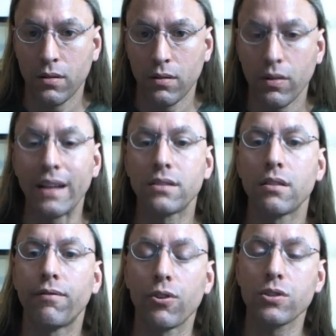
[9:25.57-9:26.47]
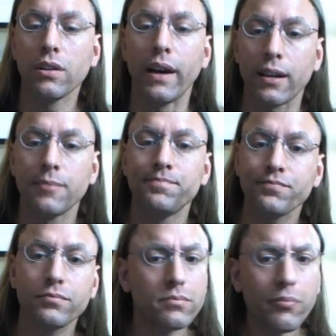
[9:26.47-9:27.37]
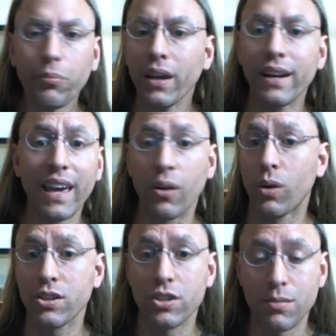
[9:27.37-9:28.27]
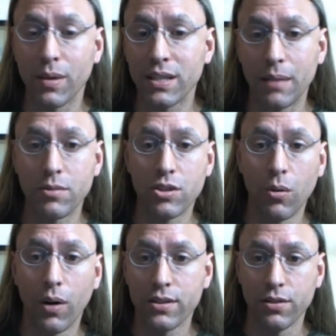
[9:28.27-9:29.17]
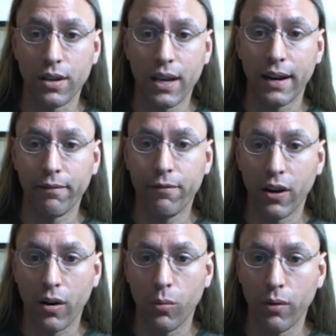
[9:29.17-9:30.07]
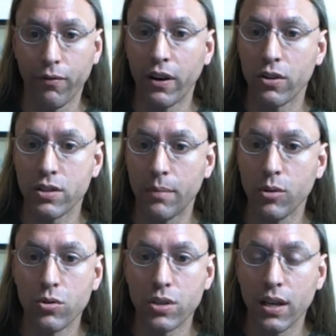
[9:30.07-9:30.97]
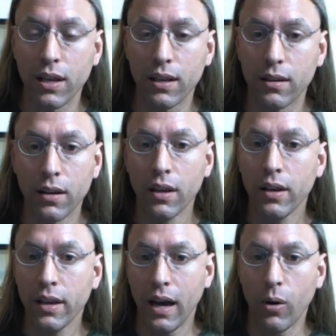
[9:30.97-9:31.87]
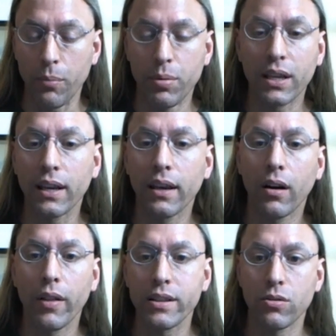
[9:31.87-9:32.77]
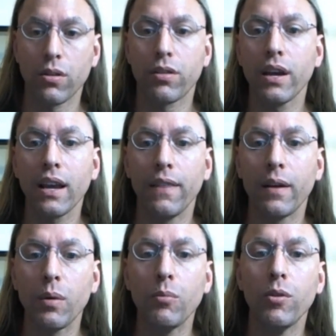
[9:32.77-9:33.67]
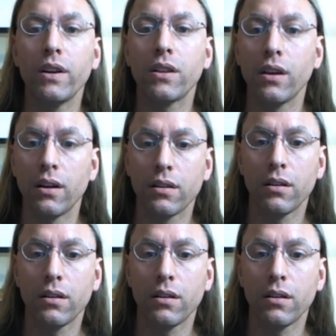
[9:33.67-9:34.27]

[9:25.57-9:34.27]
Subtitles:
That's the first lick. And again, watch it as many times as you want to kind of figure out what fingers I'm using and how I'm picking it, all that sort of thing. And then we move into the...